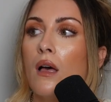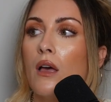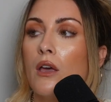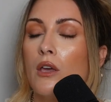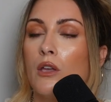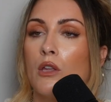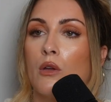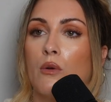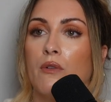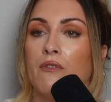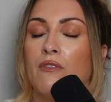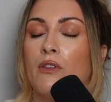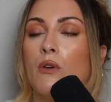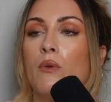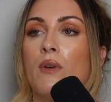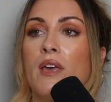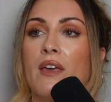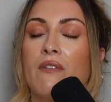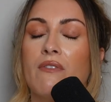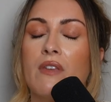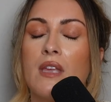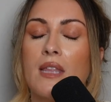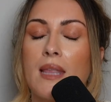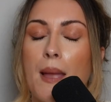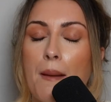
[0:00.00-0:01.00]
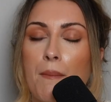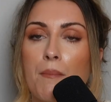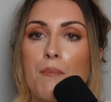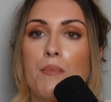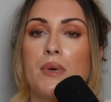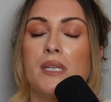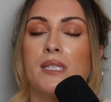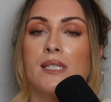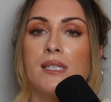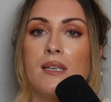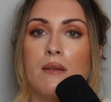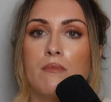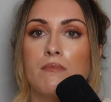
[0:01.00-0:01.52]
you know, if you give your number
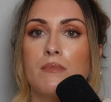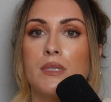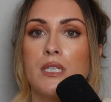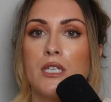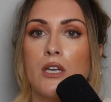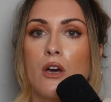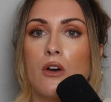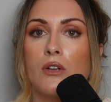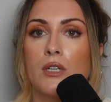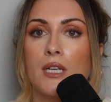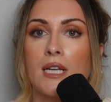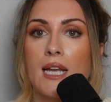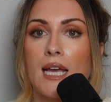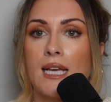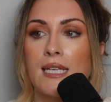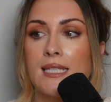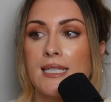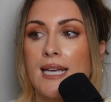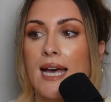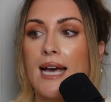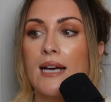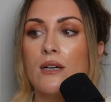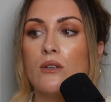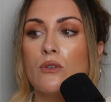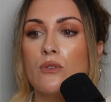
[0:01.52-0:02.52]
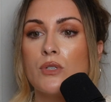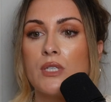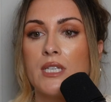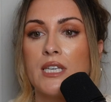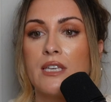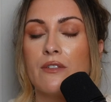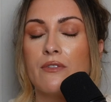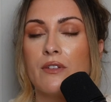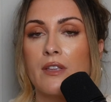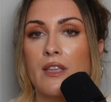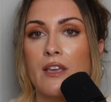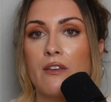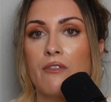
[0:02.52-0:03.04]
to somebody on a night out,
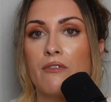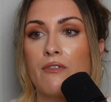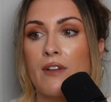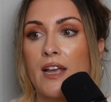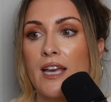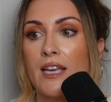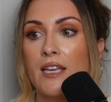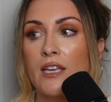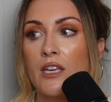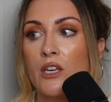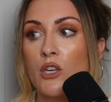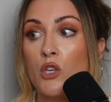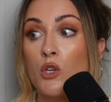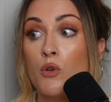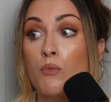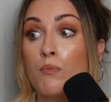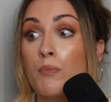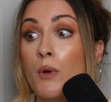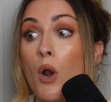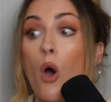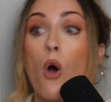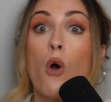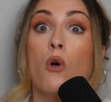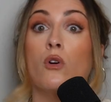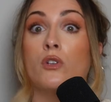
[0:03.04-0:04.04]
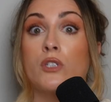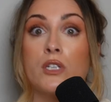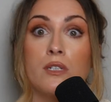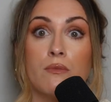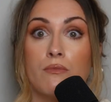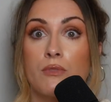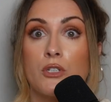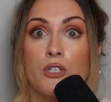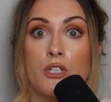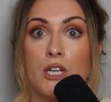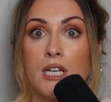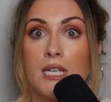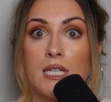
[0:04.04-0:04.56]
even if like you blocked them
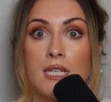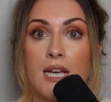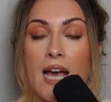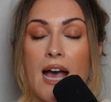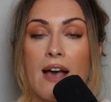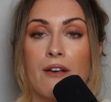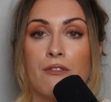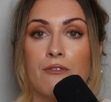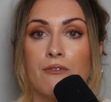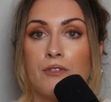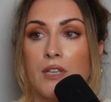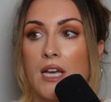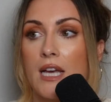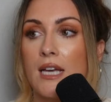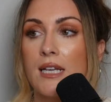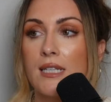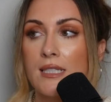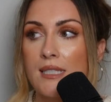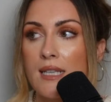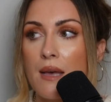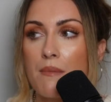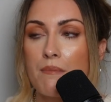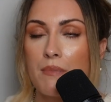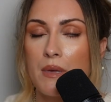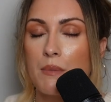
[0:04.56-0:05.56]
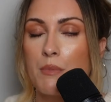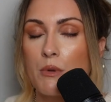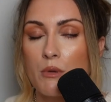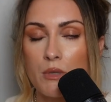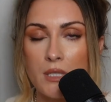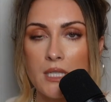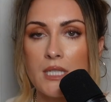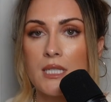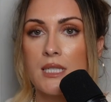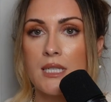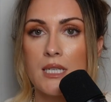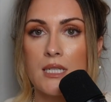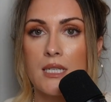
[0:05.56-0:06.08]
straight after, some people would
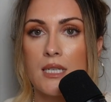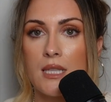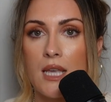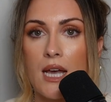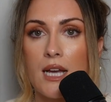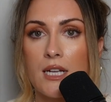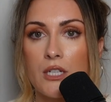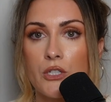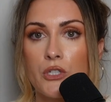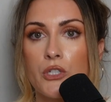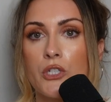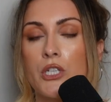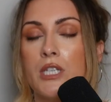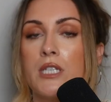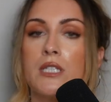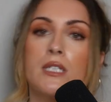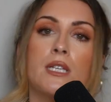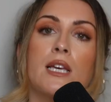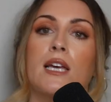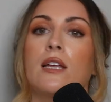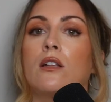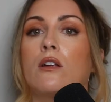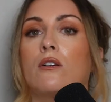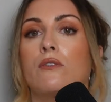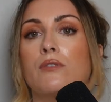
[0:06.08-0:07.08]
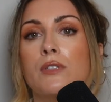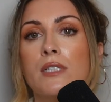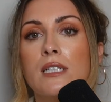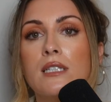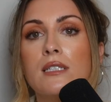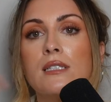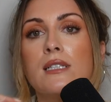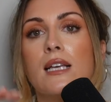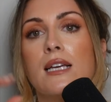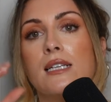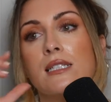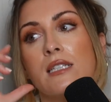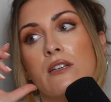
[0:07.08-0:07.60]
consider that as cheating. Obviously
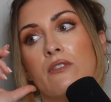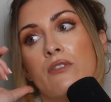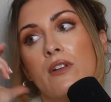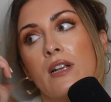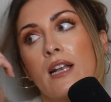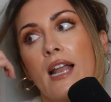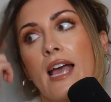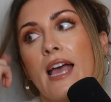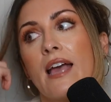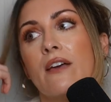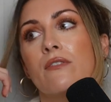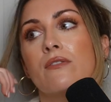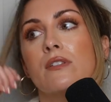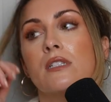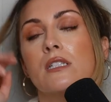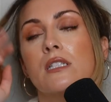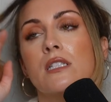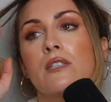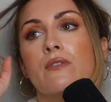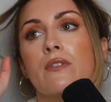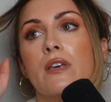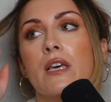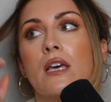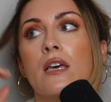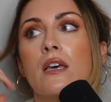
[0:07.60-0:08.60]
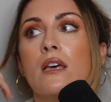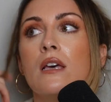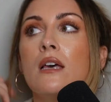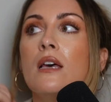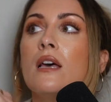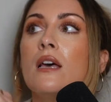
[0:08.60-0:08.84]
there's like different levels of it.